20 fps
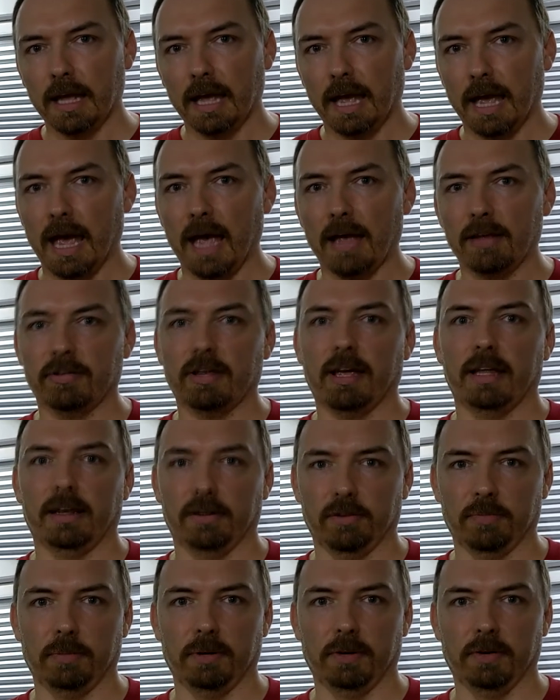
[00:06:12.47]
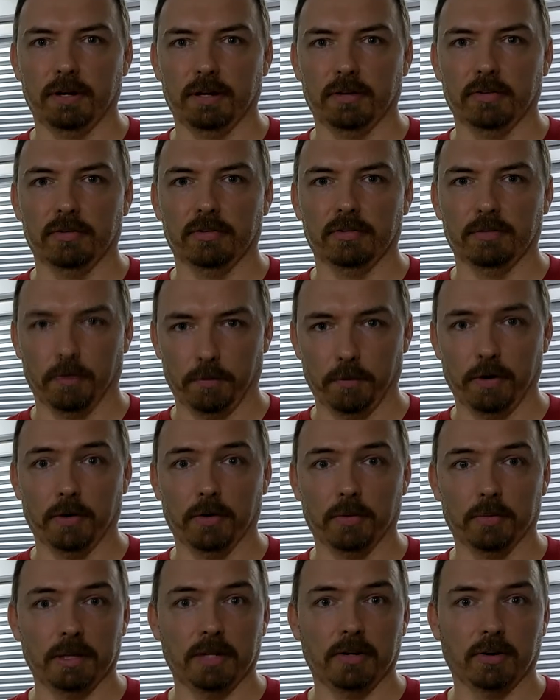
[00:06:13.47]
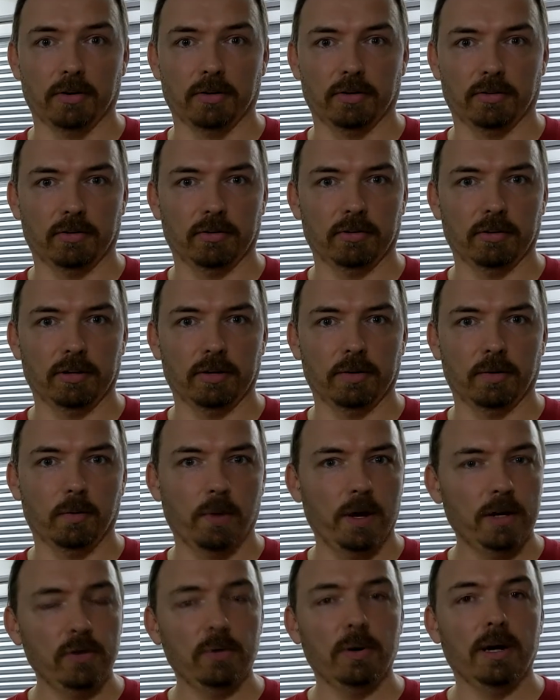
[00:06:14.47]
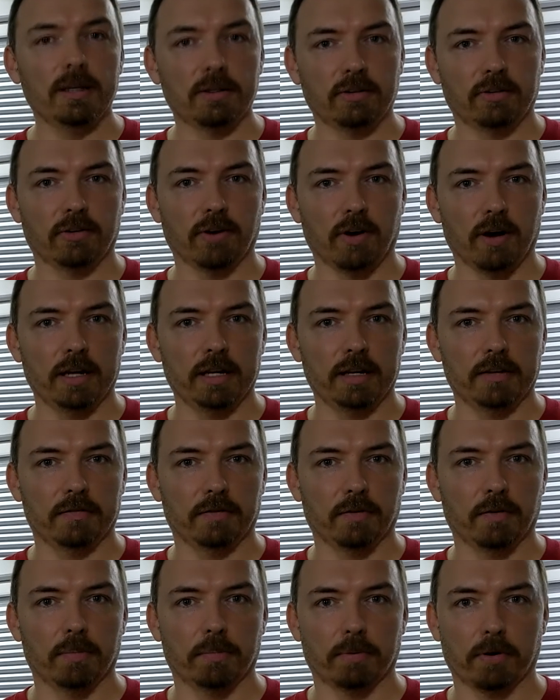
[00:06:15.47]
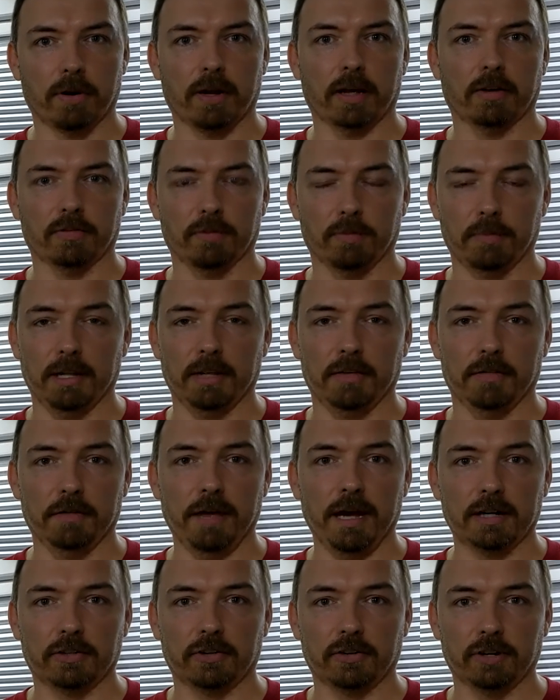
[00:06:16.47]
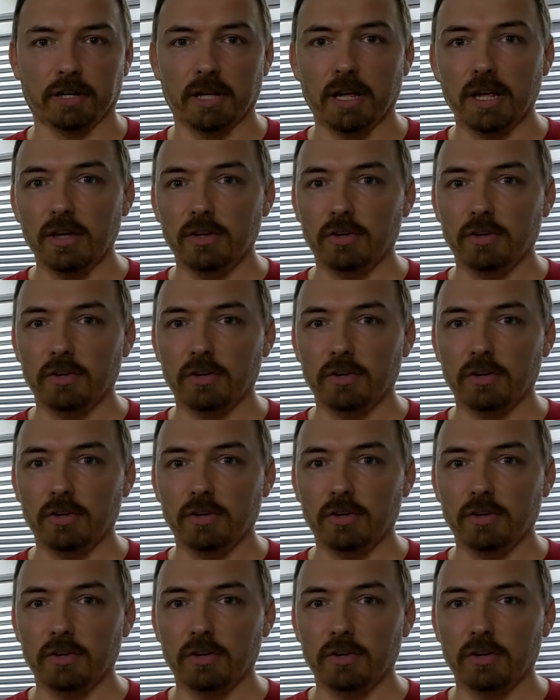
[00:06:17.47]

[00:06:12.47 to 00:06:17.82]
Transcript: has had experience for real, because when you are designing for products for manufacturing,